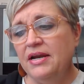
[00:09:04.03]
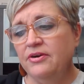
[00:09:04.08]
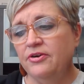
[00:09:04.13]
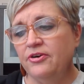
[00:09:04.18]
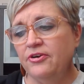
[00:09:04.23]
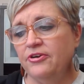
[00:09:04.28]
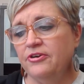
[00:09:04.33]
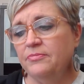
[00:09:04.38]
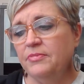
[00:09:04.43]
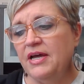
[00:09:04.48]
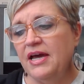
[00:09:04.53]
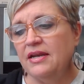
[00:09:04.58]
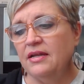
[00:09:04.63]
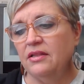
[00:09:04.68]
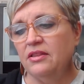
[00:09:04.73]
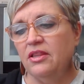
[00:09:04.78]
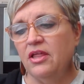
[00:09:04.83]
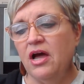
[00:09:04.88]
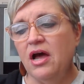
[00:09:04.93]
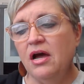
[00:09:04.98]
and groom got a
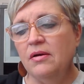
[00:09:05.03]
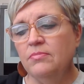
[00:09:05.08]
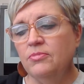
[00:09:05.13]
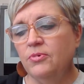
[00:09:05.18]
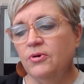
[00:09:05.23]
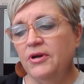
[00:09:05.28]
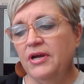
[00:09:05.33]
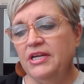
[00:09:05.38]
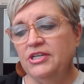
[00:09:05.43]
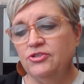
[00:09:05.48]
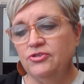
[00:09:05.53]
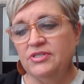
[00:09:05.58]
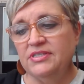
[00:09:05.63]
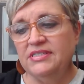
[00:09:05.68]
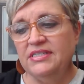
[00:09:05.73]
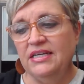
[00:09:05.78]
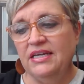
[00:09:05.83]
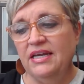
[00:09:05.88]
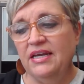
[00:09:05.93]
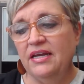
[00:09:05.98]
lot more
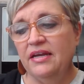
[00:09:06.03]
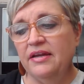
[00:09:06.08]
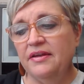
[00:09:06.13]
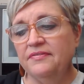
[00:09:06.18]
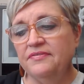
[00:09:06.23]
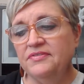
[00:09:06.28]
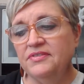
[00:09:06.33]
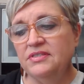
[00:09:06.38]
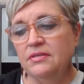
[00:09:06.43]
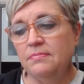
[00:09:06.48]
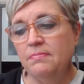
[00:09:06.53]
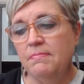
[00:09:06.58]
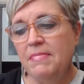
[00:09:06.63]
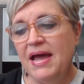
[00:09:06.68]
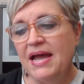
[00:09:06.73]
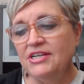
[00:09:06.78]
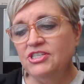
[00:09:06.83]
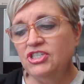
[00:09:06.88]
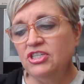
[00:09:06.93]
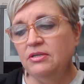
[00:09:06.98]
interesting gifts.
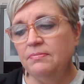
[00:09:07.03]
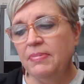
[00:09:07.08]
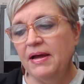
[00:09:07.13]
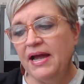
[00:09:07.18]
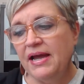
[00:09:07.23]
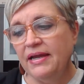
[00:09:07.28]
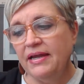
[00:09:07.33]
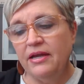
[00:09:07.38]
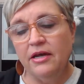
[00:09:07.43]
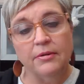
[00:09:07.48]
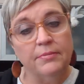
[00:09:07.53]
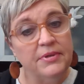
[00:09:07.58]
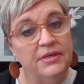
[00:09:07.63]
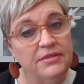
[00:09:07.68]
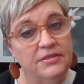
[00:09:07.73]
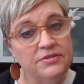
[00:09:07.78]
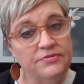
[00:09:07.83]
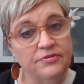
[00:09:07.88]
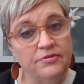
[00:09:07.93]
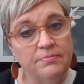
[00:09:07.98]
Matching bike
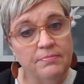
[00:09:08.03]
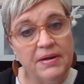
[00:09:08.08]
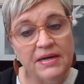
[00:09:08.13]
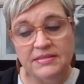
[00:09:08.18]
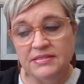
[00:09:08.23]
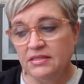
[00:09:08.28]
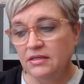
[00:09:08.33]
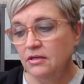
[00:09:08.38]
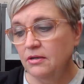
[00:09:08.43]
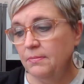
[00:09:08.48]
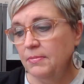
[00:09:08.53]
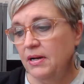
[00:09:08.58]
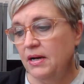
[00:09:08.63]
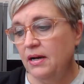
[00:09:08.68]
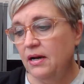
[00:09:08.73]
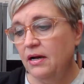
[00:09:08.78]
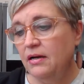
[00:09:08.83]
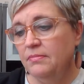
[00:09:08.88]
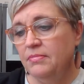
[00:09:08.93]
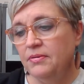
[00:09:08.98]
helmets from Bicycle
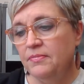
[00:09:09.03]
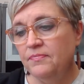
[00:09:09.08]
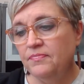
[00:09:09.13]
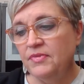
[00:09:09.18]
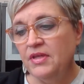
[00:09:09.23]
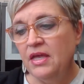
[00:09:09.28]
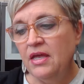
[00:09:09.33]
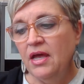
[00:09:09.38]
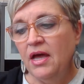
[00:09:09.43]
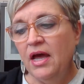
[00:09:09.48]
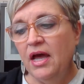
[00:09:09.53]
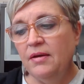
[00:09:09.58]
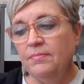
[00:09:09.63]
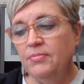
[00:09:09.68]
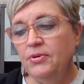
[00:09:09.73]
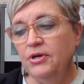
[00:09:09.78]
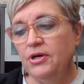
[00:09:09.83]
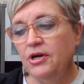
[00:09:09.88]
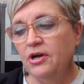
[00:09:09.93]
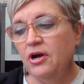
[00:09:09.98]
Bob, a
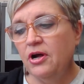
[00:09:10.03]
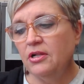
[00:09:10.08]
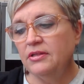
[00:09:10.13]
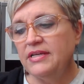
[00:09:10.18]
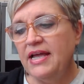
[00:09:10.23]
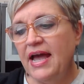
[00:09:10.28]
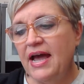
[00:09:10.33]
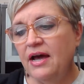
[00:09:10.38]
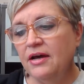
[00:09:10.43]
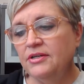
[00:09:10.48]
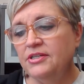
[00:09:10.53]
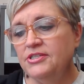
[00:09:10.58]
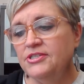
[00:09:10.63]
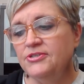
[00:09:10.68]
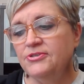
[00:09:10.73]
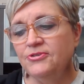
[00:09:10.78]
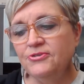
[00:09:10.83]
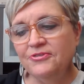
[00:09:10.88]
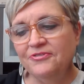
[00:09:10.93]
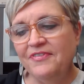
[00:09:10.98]
book called How to
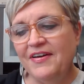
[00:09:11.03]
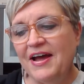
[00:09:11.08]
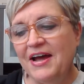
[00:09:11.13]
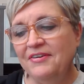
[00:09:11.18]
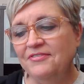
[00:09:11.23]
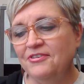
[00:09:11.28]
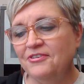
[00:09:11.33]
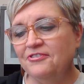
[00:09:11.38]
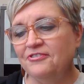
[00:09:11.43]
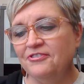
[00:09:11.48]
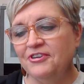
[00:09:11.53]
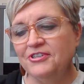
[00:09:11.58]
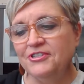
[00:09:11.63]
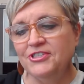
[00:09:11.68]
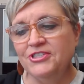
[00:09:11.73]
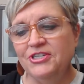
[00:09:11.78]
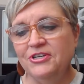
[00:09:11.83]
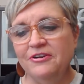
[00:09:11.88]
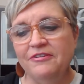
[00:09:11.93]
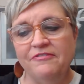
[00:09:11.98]
Survive Your
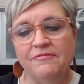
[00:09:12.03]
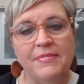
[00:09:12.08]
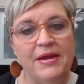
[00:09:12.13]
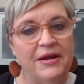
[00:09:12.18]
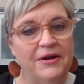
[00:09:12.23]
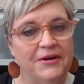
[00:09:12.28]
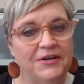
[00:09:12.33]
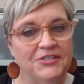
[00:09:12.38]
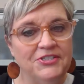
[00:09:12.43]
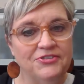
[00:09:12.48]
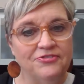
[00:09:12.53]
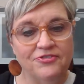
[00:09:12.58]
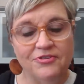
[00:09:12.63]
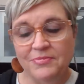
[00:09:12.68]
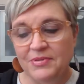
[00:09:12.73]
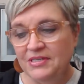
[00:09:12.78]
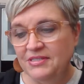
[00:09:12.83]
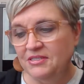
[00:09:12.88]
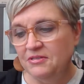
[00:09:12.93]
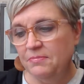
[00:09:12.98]
First Year of Marriage
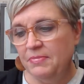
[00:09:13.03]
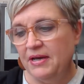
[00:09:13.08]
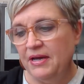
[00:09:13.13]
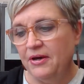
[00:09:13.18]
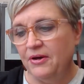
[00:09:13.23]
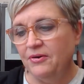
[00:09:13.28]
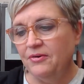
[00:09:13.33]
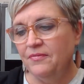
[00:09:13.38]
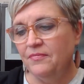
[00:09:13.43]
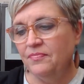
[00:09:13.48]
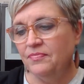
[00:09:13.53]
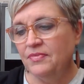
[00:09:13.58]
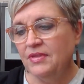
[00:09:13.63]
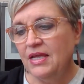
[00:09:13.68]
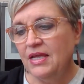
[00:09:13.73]
from Isabel,